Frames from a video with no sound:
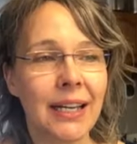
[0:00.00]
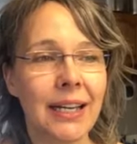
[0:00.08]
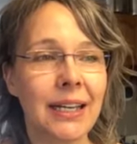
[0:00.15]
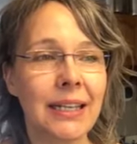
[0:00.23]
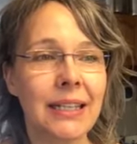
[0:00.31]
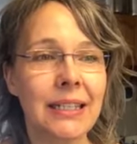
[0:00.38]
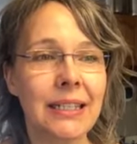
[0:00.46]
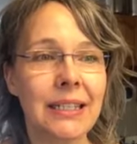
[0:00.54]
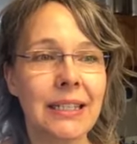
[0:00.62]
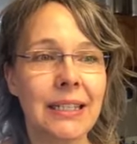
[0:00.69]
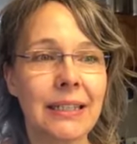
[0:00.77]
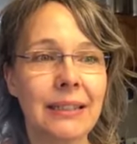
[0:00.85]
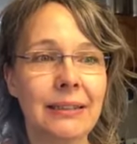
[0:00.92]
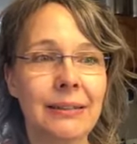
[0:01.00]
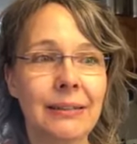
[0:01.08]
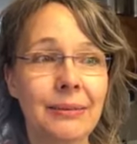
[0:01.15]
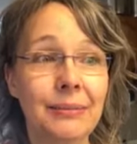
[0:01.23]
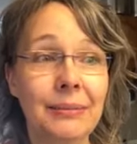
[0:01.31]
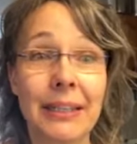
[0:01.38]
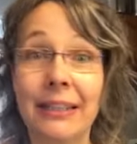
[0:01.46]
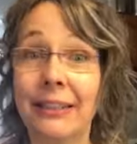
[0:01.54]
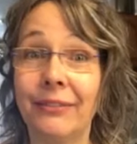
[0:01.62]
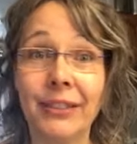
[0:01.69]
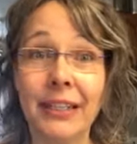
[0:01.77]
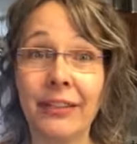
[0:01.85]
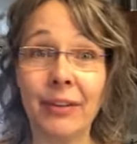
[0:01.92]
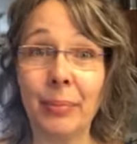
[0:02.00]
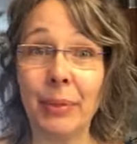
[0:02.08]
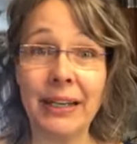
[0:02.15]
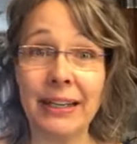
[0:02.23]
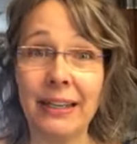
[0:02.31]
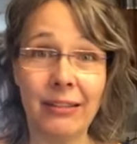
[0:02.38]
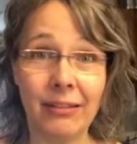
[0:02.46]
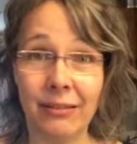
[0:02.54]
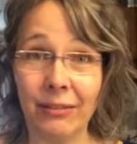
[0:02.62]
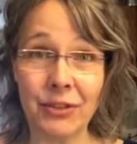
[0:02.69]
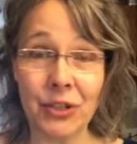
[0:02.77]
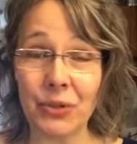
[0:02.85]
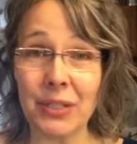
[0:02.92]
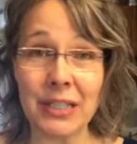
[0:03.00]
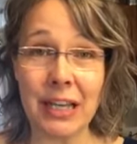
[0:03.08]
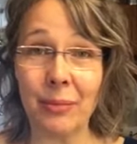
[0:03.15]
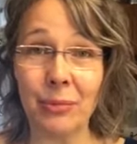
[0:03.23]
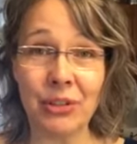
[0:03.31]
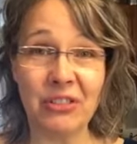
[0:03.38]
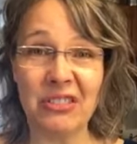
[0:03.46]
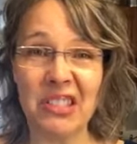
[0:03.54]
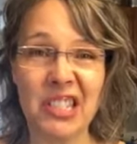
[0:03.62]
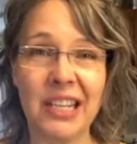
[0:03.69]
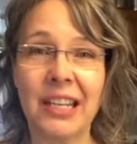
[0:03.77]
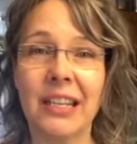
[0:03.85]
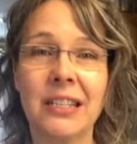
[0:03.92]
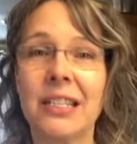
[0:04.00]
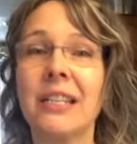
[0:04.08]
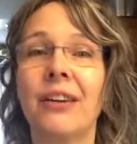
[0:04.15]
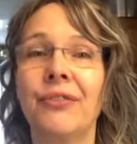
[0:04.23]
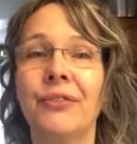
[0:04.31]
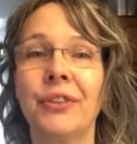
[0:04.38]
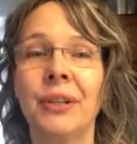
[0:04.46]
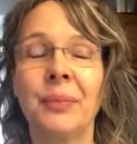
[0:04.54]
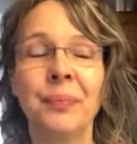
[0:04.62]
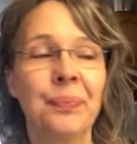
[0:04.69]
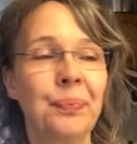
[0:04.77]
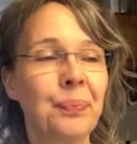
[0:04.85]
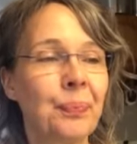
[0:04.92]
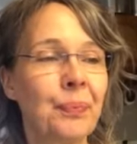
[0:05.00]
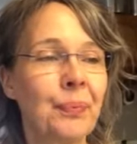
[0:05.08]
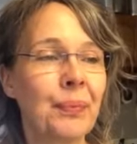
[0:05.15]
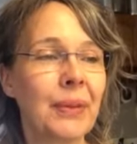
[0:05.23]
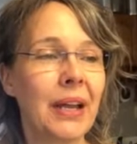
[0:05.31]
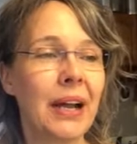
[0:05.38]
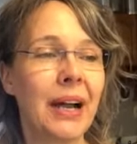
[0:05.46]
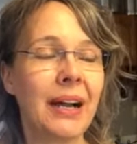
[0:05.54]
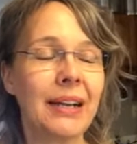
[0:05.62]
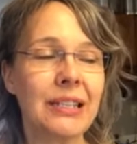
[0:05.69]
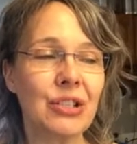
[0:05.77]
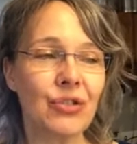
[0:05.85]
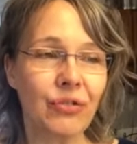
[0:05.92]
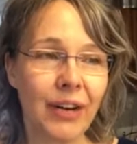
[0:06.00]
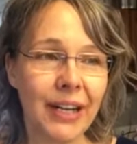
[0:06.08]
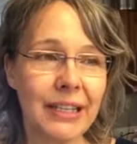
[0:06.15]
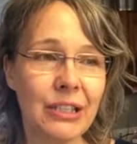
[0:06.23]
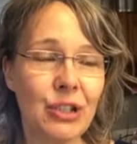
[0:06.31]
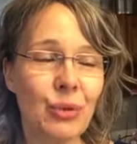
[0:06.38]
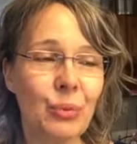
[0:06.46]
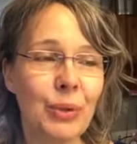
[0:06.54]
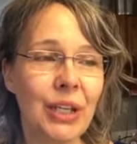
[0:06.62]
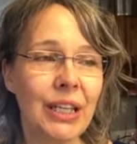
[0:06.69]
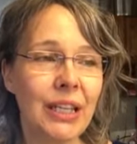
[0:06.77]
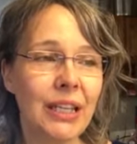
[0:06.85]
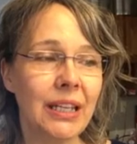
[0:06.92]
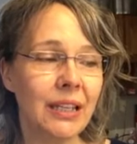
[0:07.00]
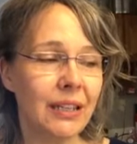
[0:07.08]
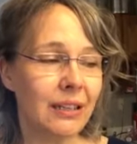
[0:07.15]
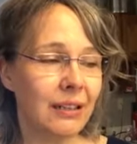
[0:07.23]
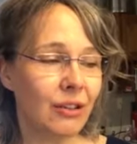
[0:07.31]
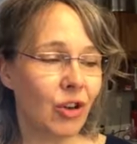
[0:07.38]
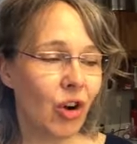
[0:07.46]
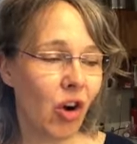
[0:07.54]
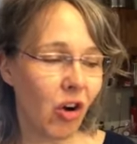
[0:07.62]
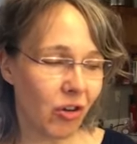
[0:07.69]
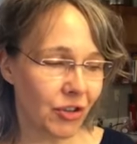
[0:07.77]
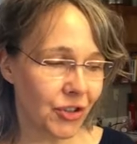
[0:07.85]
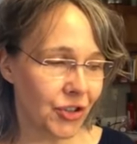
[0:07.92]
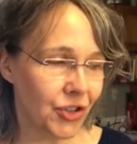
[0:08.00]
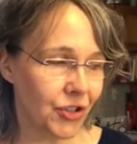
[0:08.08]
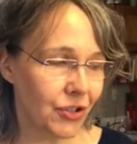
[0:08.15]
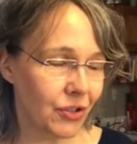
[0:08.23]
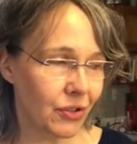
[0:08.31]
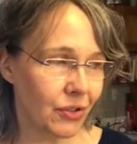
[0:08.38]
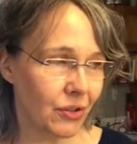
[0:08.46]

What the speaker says: and I will never buy all those chemical stinky stuff. I try to be cautious